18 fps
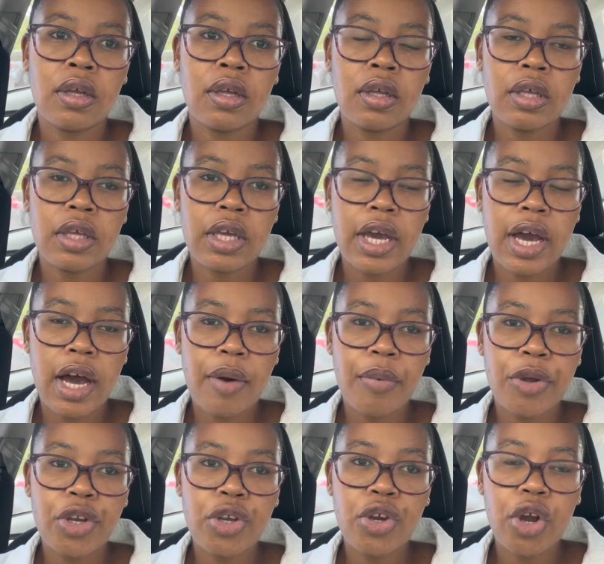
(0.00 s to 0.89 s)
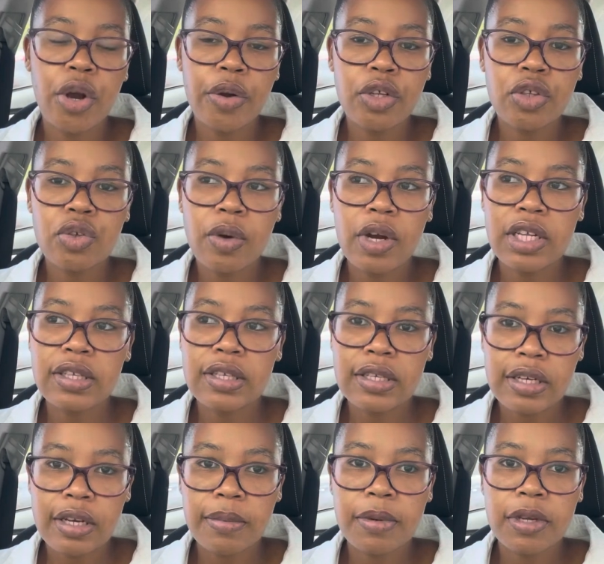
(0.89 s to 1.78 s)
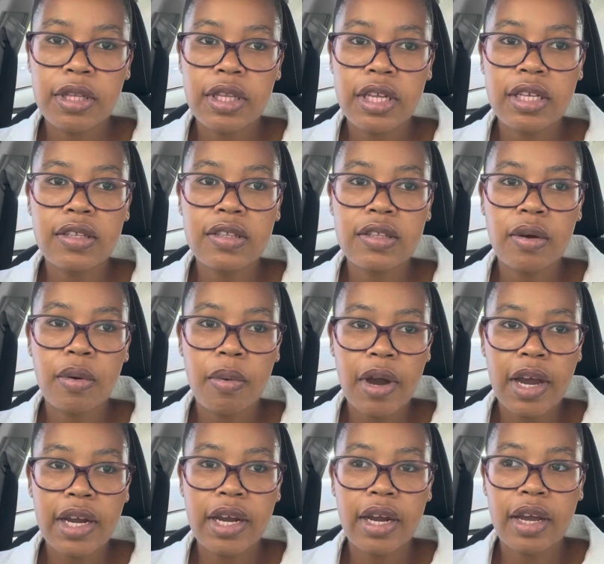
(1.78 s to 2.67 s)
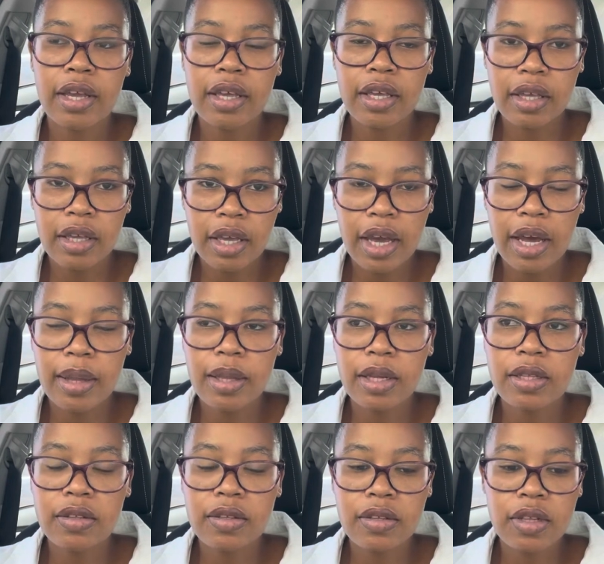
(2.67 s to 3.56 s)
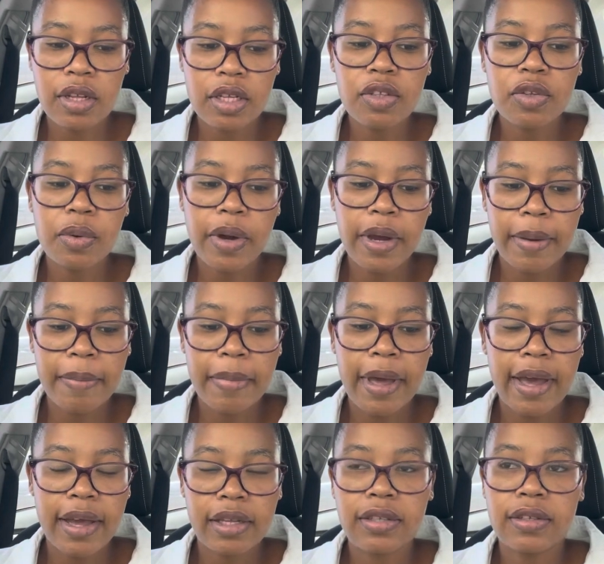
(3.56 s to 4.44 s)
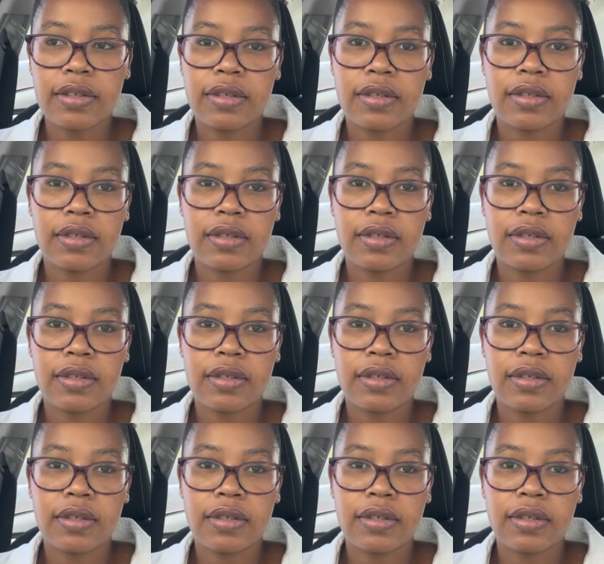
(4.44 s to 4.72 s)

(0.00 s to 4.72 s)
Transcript: Yeah, when you're going towards Durban, that's the one. Uh-huh. Yeah, that's where I'm at.